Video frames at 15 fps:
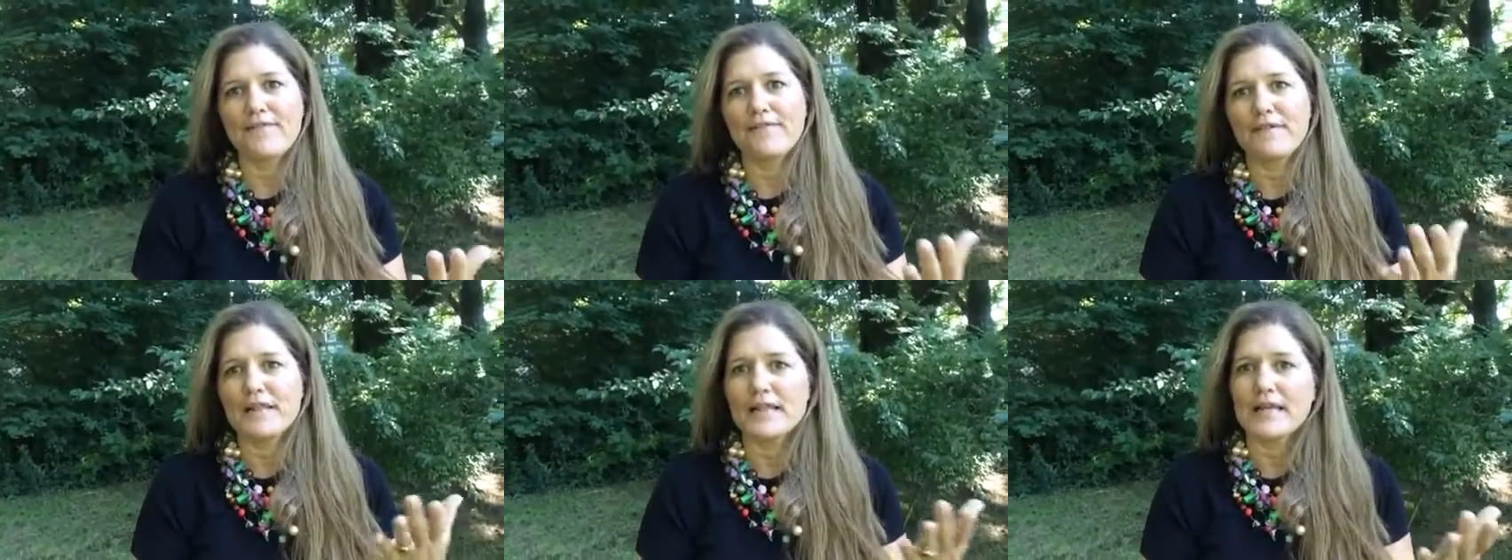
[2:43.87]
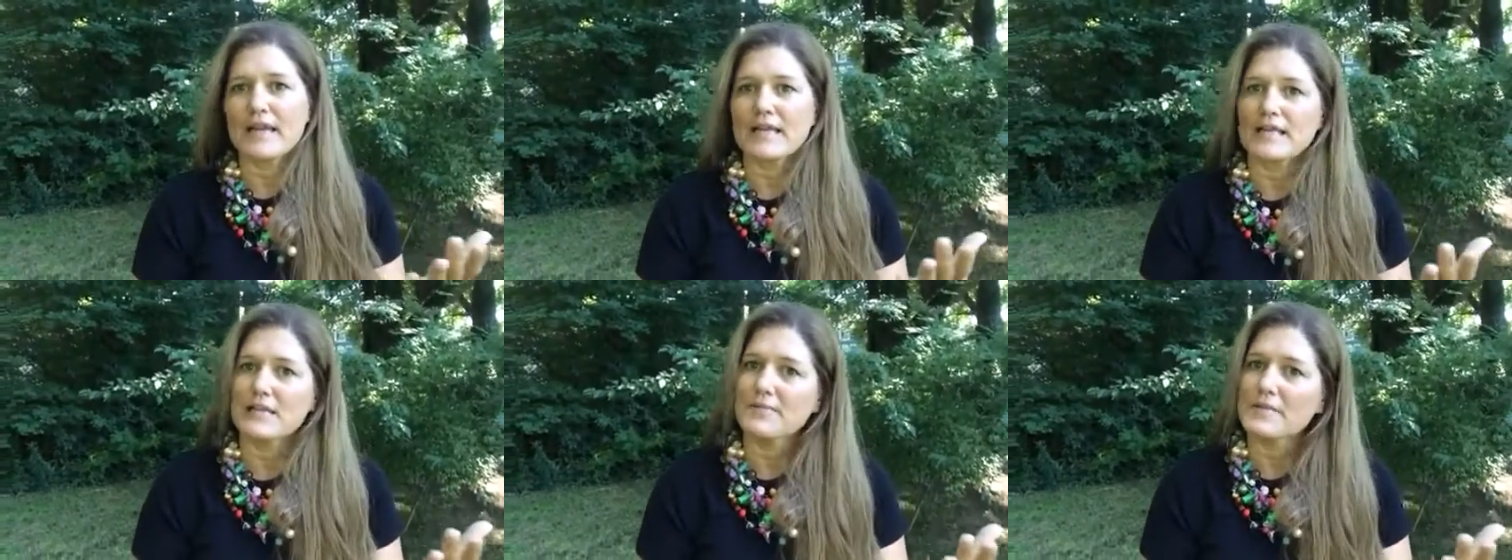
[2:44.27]
feeling
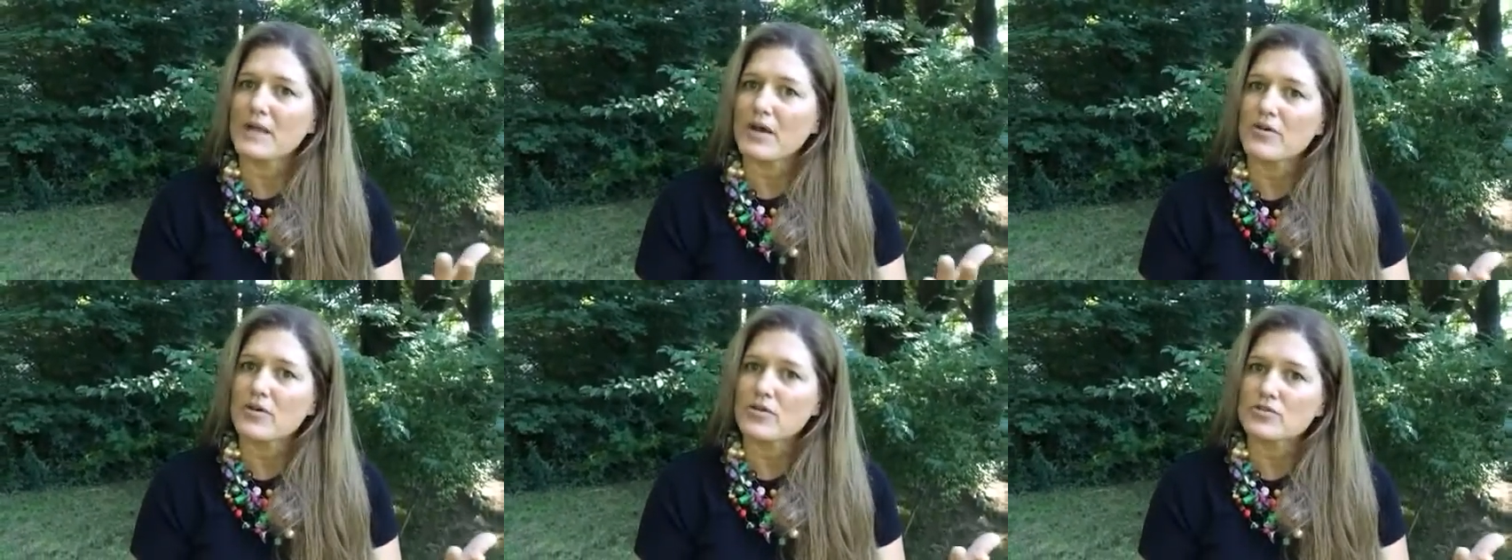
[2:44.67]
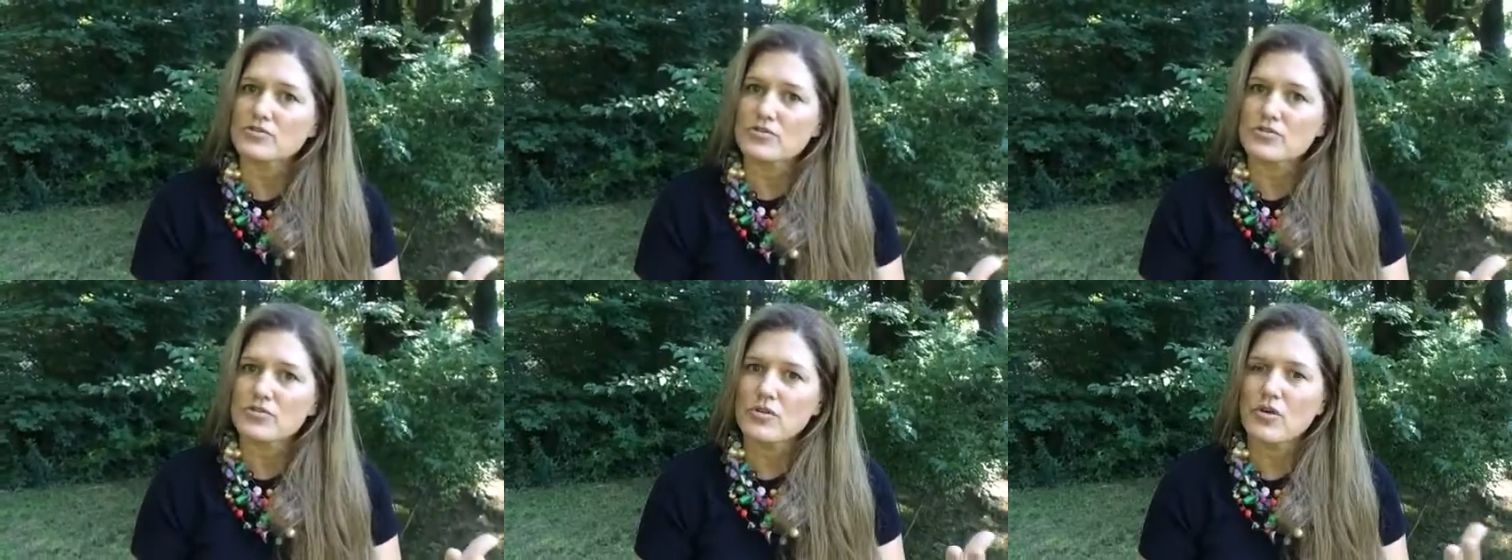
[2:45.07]
a little bit out of
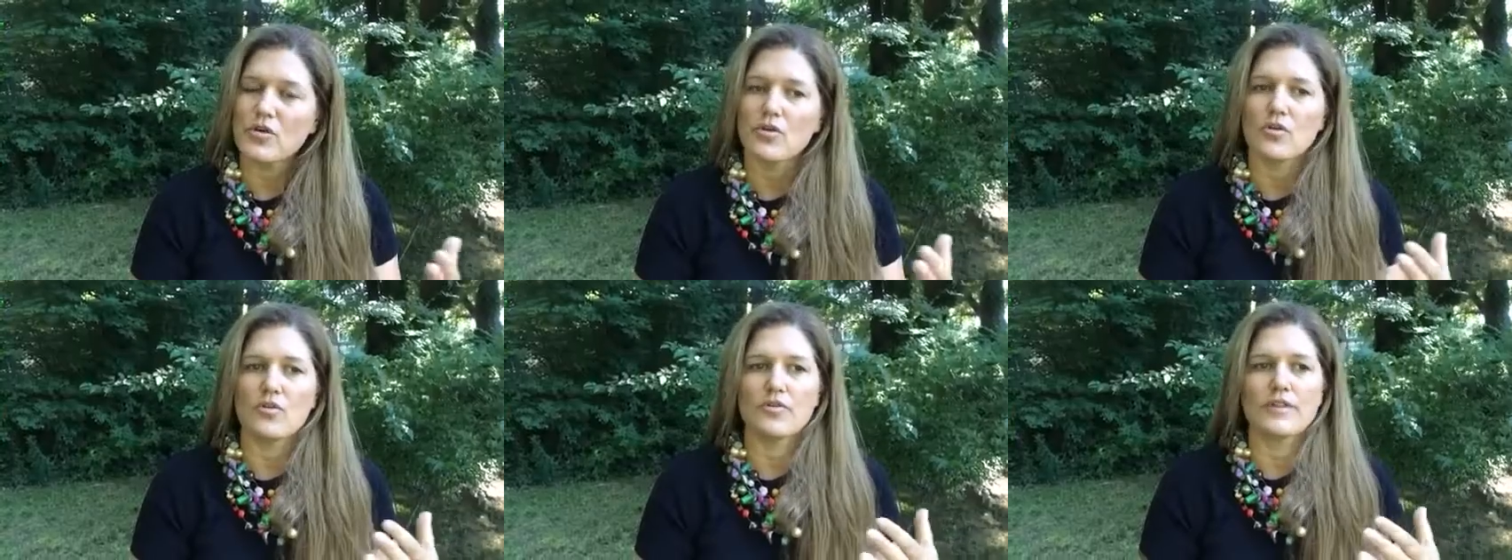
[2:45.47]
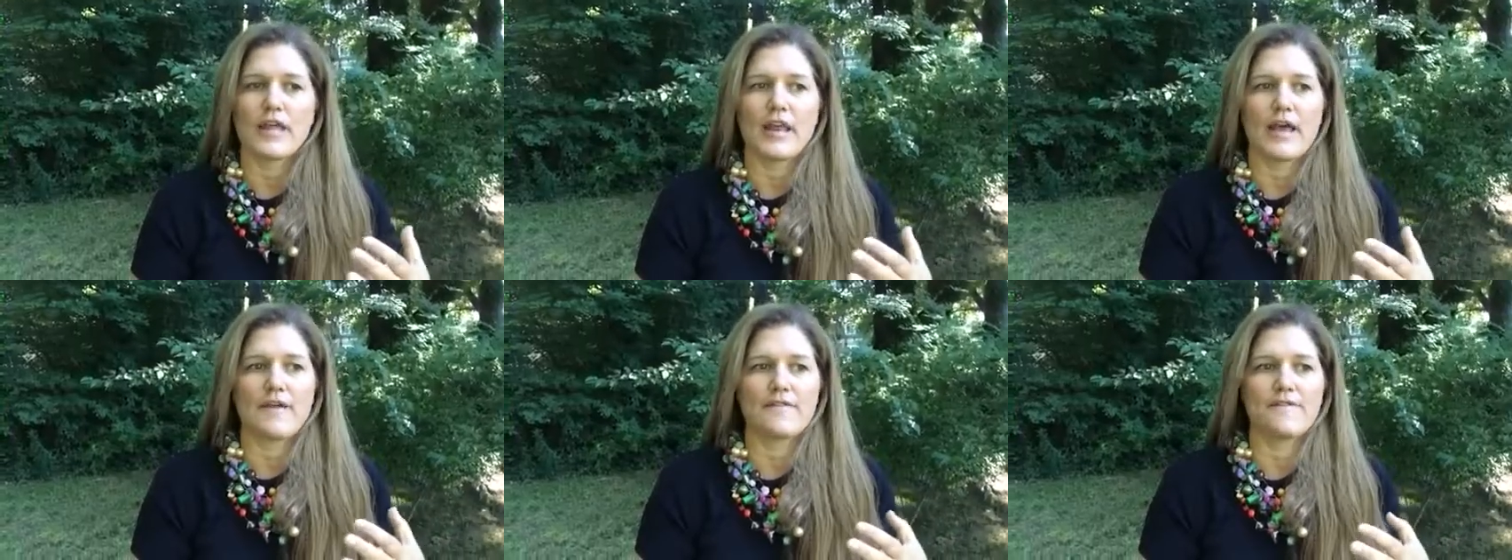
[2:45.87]
control, or
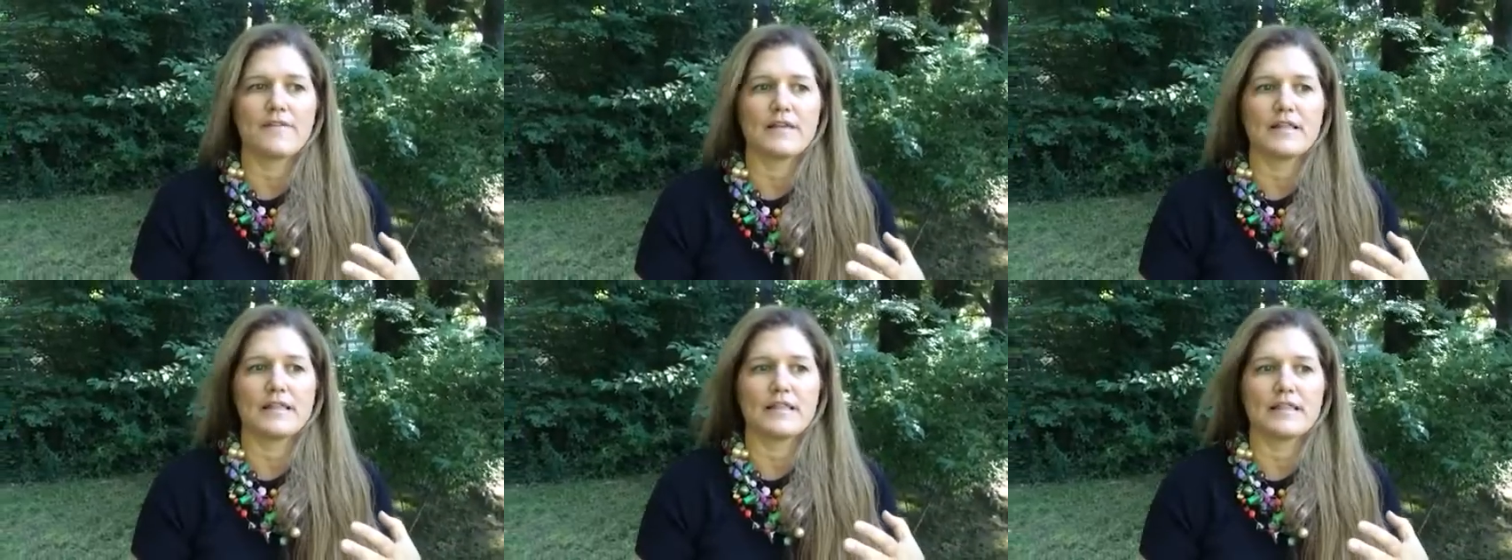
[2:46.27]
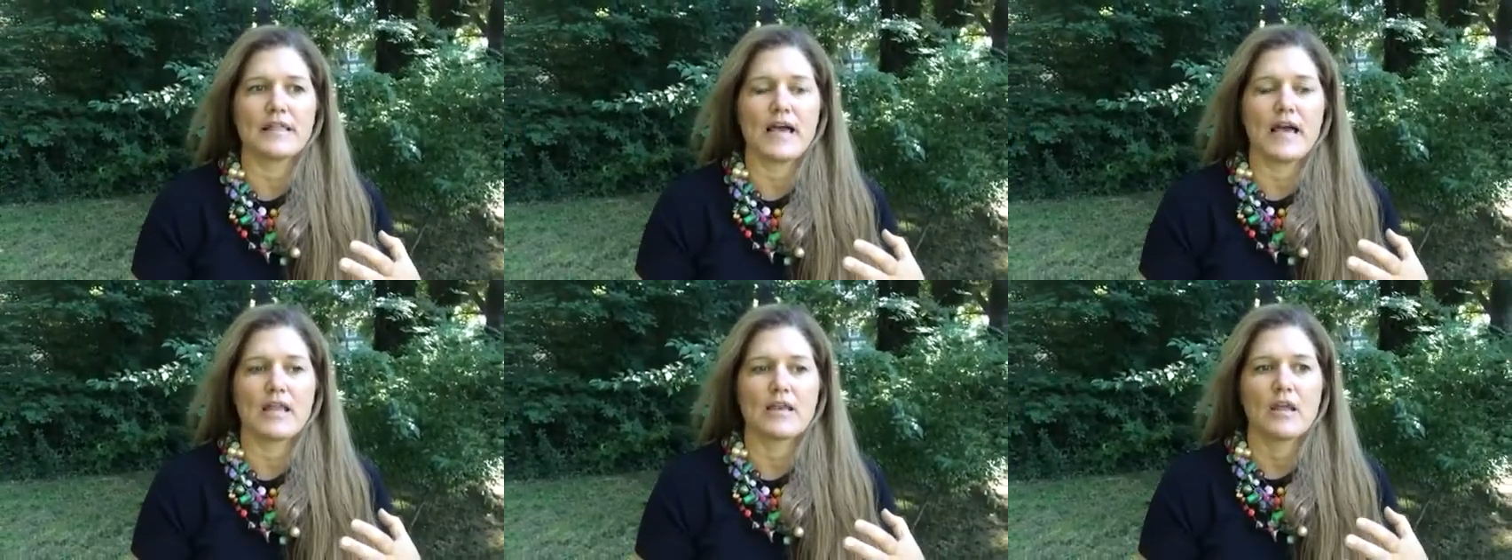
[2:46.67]
that I feeling
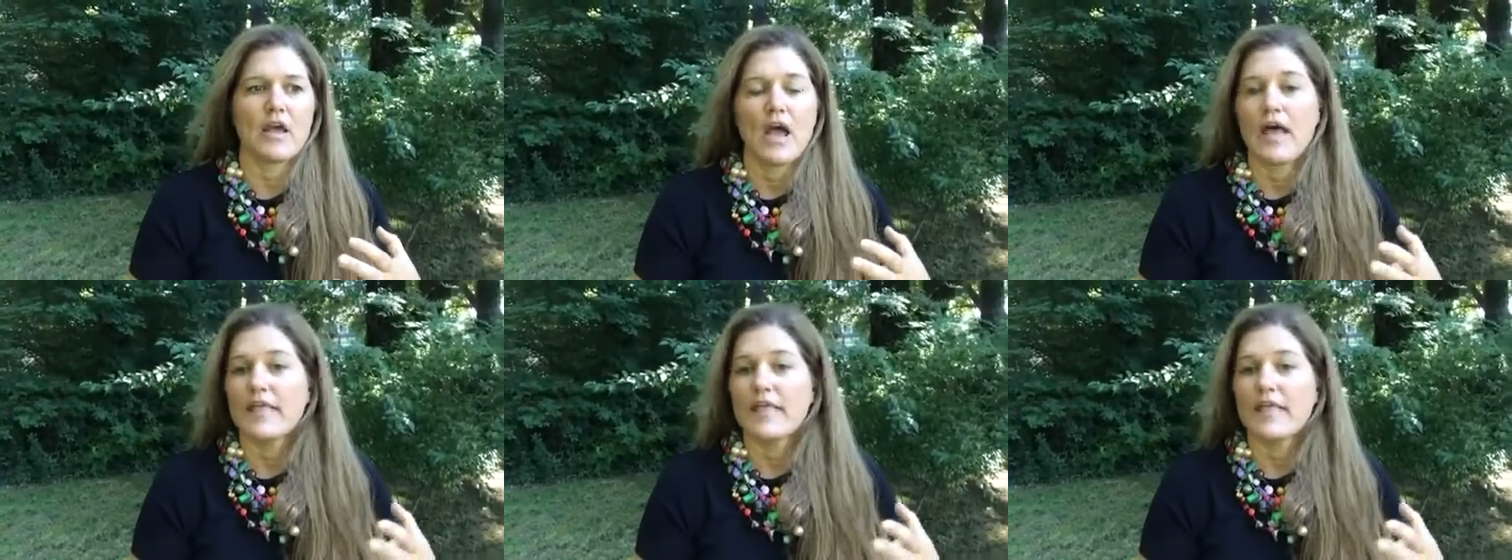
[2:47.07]
that